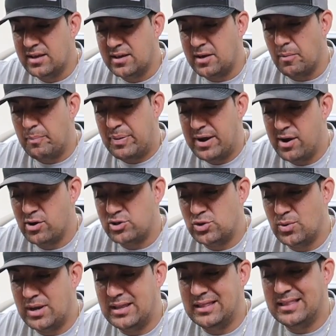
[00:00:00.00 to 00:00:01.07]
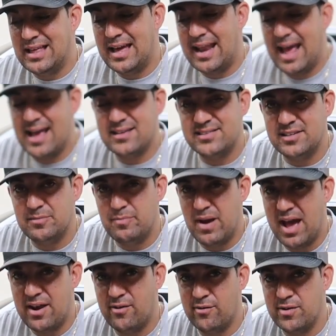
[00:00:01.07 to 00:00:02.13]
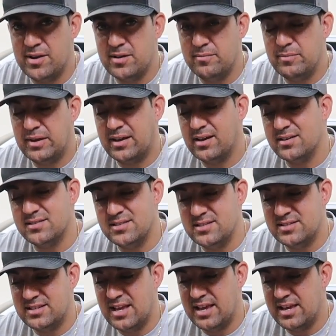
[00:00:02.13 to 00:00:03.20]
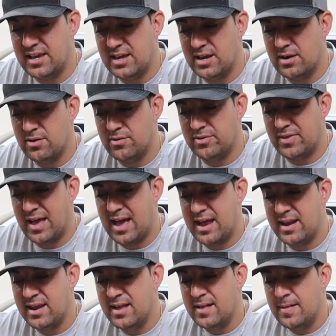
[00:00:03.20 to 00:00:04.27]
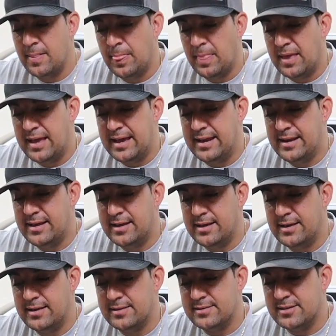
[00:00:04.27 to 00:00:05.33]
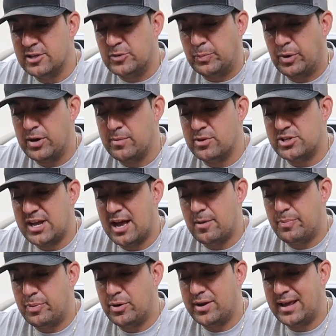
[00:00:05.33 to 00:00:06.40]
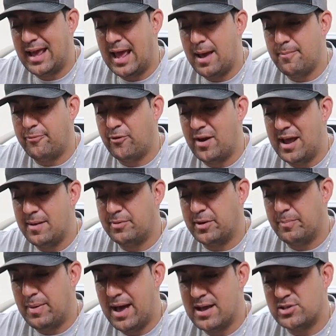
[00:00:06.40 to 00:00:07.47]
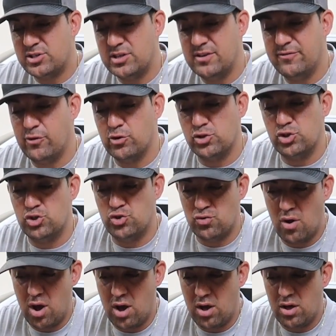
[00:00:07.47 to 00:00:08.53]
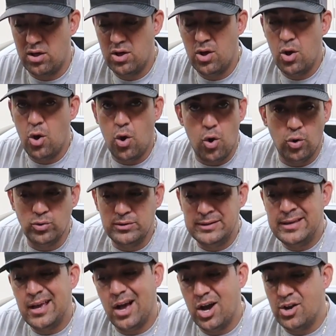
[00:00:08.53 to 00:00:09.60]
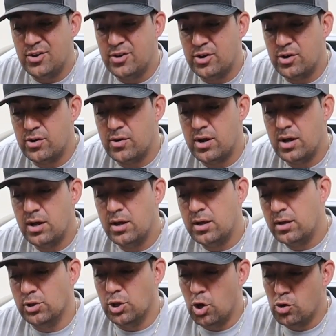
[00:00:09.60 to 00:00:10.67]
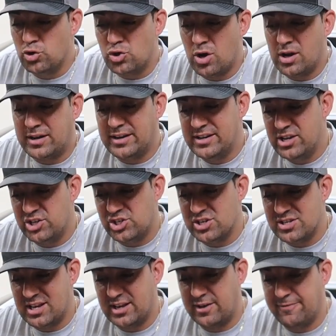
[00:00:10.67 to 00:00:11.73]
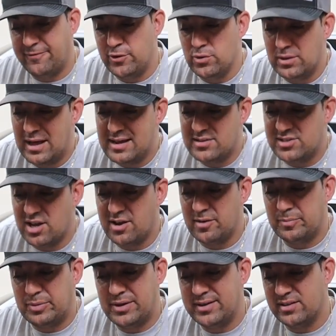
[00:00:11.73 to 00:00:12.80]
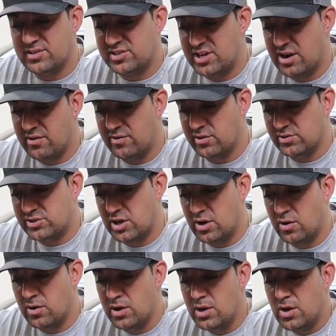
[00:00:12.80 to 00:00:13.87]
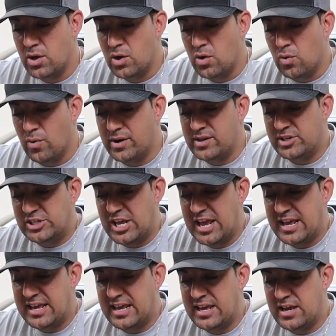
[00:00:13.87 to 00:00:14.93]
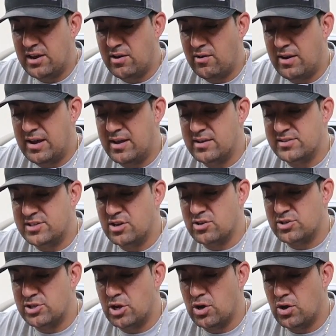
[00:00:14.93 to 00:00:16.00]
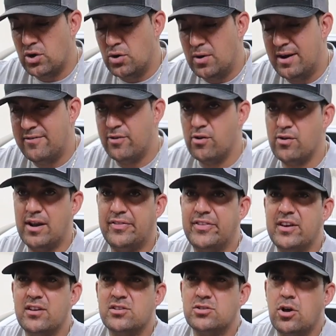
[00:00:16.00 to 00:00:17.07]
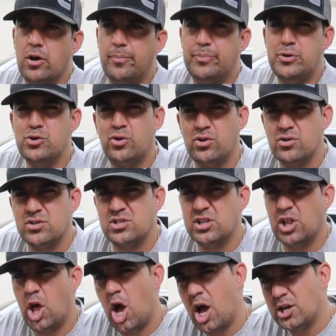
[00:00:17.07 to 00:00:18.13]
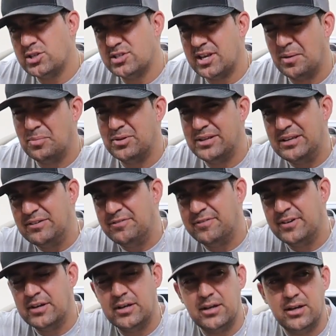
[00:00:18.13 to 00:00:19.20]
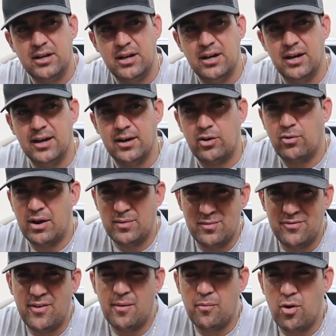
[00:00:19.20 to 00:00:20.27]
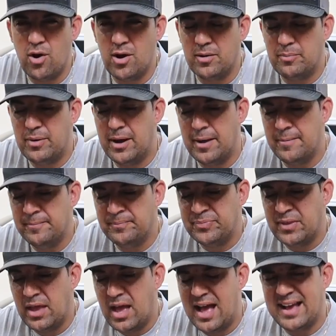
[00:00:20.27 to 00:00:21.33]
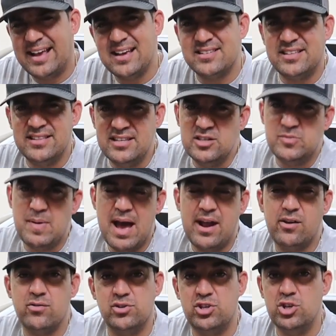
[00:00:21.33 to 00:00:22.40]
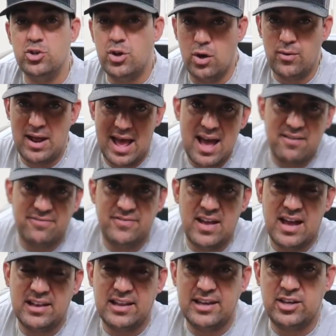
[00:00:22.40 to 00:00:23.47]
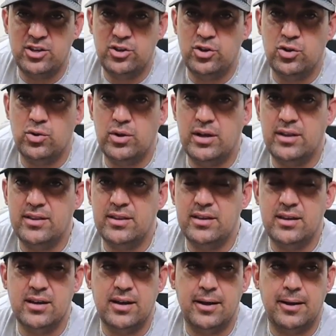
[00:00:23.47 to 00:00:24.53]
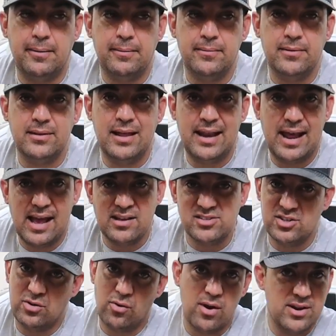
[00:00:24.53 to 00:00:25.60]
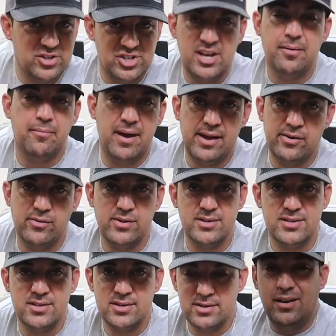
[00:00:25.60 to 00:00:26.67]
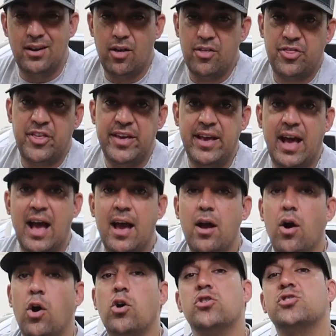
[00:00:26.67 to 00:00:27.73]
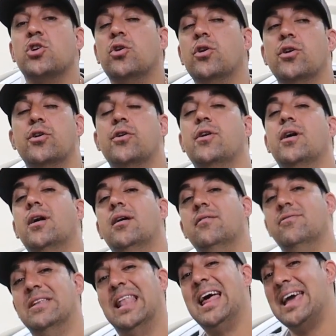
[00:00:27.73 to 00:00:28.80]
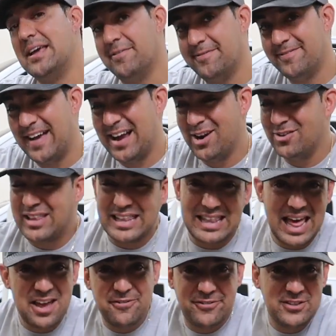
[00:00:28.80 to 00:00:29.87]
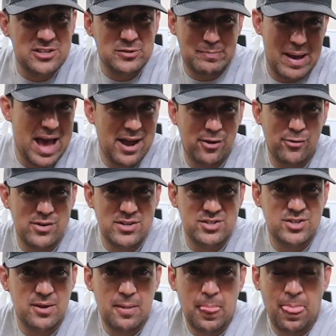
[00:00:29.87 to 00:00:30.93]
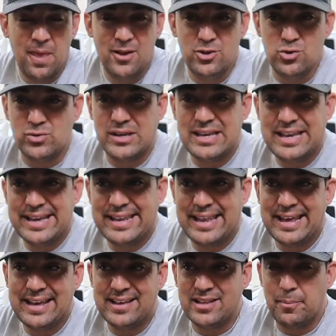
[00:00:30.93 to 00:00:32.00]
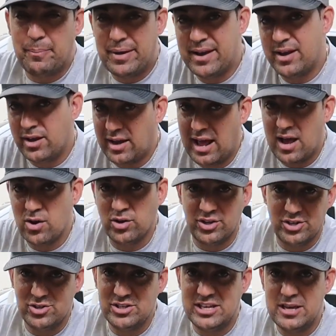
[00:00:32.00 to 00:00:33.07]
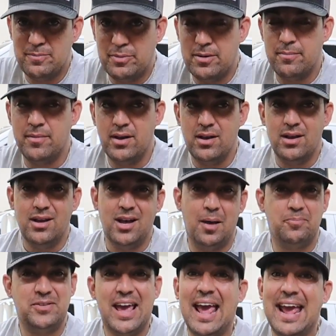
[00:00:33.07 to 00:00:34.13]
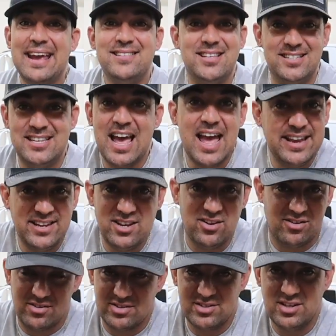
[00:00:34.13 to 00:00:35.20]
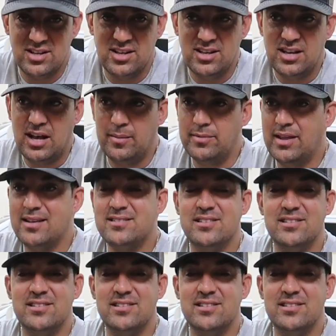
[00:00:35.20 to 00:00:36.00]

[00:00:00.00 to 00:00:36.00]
compared to a lead-acid battery, because he's saying here that it's pretty much outputting amp for amp capacity versus draw, only under low draw conditions, like a few lights on and playing the stereo. So what he's saying here is there's no, I think it's called Puchert's loss, I believe. Correct me if I'm wrong, but I guess in these batteries you don't have that like you do in the lead acid or AGM batteries. Another thing I also heard of life. I heard the life of these batteries, you can get, like, depending on how good you keep them, up to 8 to 10 years. I mean, that's